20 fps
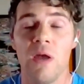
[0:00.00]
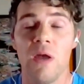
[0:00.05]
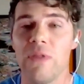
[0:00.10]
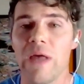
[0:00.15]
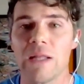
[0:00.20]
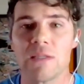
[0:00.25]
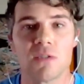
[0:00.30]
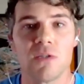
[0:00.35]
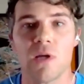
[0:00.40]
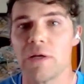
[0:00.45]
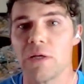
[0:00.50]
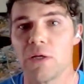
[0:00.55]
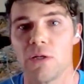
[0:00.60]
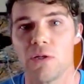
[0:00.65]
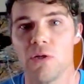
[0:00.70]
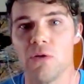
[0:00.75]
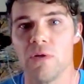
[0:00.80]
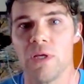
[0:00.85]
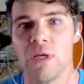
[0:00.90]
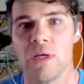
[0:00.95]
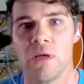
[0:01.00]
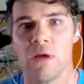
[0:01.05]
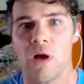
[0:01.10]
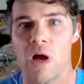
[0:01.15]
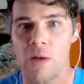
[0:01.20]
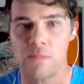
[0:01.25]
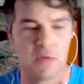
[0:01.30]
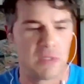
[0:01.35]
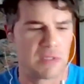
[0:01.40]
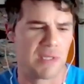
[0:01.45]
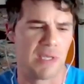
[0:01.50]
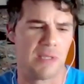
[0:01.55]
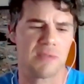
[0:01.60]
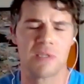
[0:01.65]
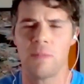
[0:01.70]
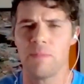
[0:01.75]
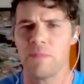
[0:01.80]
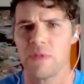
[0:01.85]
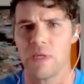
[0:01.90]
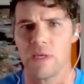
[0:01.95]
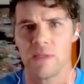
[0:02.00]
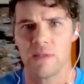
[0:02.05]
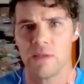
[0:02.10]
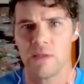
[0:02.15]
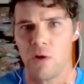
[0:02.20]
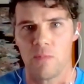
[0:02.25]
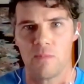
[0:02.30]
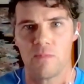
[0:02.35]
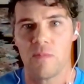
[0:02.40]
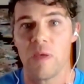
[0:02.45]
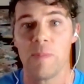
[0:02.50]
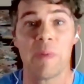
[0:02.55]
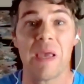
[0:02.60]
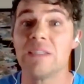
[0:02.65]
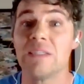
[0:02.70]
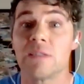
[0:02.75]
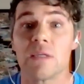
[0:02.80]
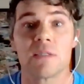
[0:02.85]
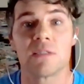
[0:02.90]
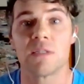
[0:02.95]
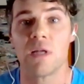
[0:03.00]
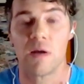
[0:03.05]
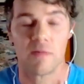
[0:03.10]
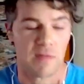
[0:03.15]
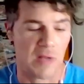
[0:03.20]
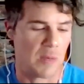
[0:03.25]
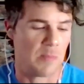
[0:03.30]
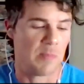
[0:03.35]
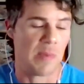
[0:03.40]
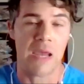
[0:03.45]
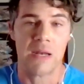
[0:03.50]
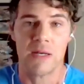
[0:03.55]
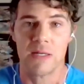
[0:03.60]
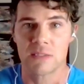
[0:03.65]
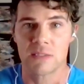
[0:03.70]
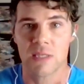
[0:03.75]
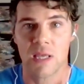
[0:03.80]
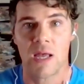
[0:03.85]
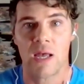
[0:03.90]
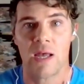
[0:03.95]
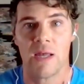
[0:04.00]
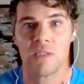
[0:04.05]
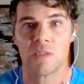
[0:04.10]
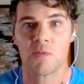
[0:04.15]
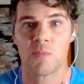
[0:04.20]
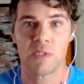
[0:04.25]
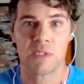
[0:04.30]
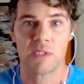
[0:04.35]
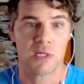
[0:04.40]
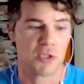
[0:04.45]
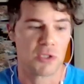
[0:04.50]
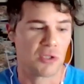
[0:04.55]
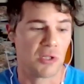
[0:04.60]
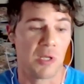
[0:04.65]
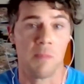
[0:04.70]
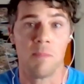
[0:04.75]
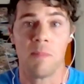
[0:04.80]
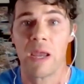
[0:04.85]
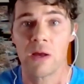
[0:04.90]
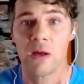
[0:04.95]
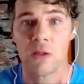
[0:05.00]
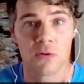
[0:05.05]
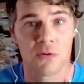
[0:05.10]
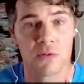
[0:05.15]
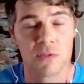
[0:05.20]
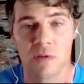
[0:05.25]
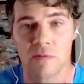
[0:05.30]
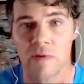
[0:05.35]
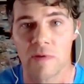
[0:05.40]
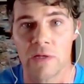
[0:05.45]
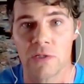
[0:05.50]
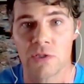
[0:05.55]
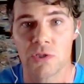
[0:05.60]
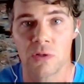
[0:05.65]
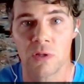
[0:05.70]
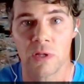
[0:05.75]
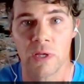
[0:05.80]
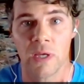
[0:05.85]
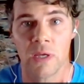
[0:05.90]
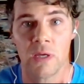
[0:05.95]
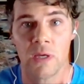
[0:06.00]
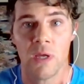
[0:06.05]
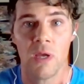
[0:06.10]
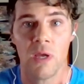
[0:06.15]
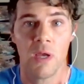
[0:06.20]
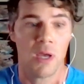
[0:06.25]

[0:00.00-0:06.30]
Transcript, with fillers: that's not including obviously something you know basic stuff like bandit signs potentially mailers eventually